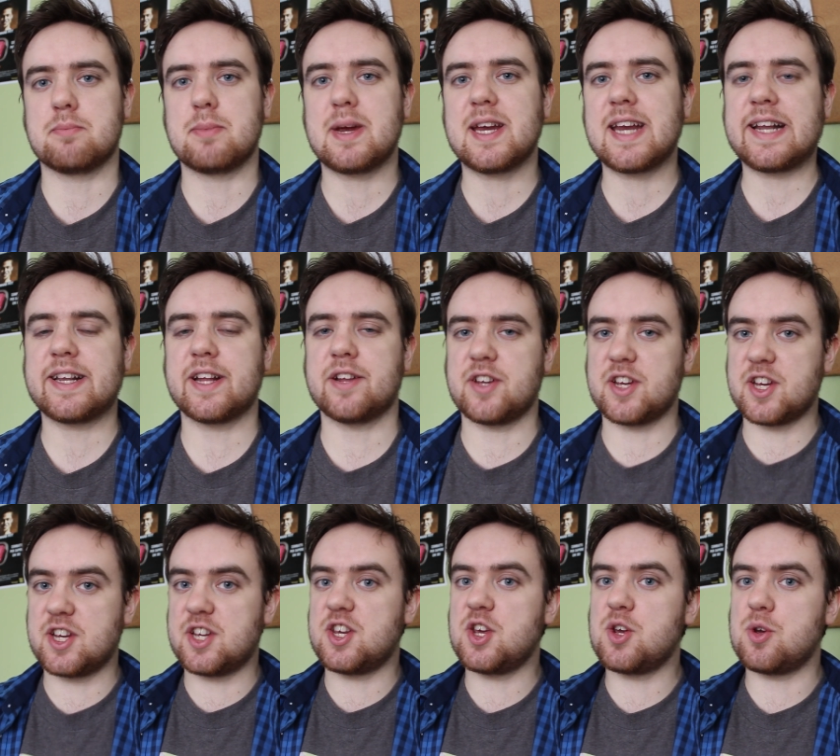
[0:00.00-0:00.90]
meaning that the
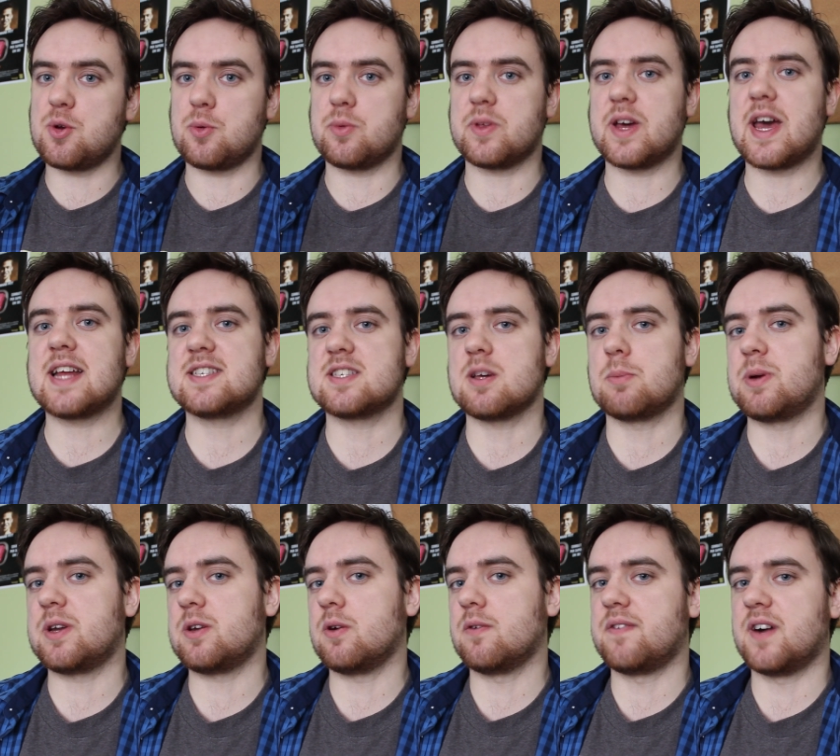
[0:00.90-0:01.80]
you that ends up
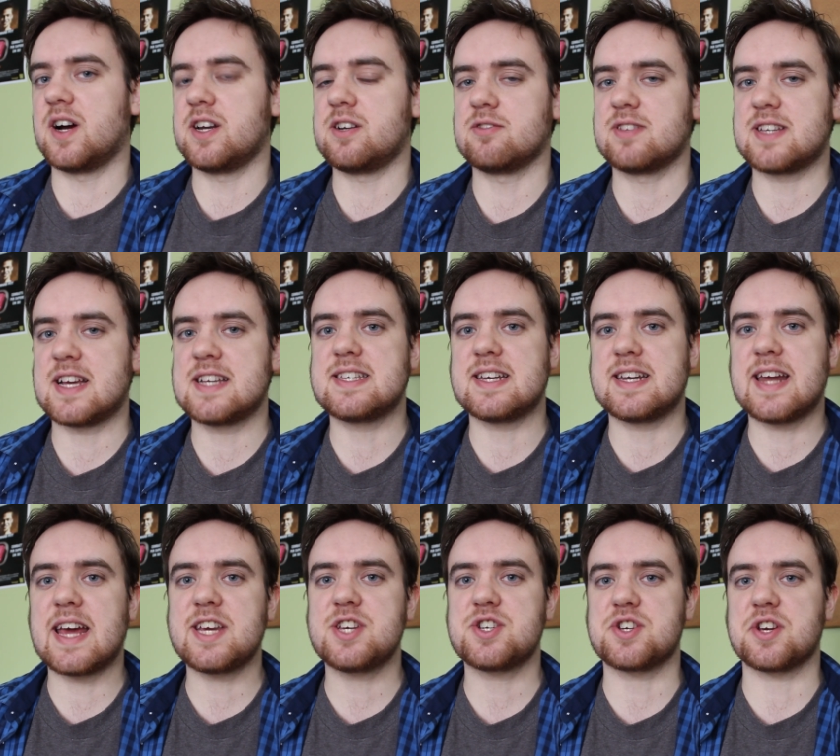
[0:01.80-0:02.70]
in your final
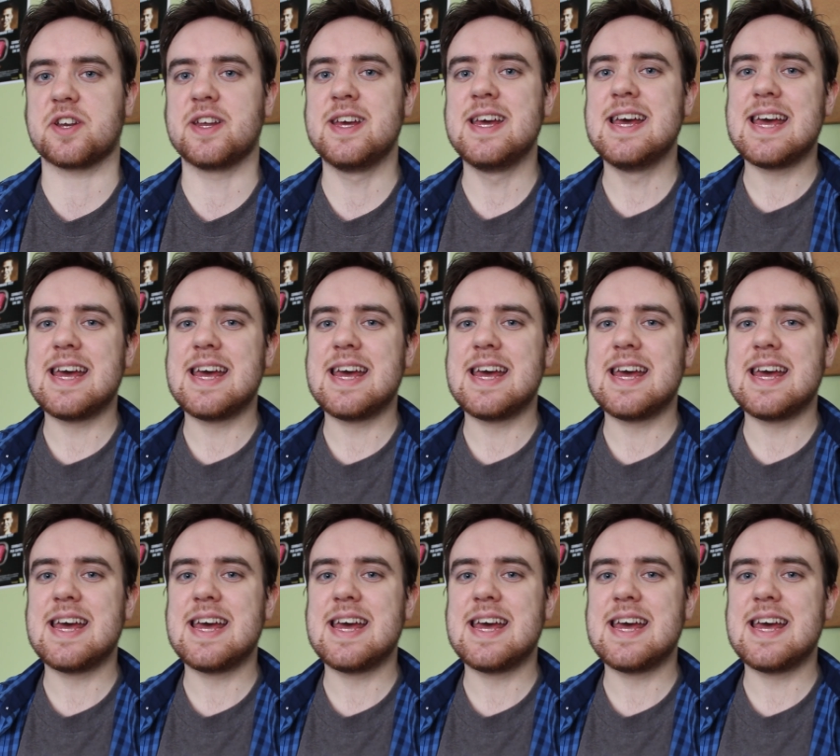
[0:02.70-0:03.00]
destination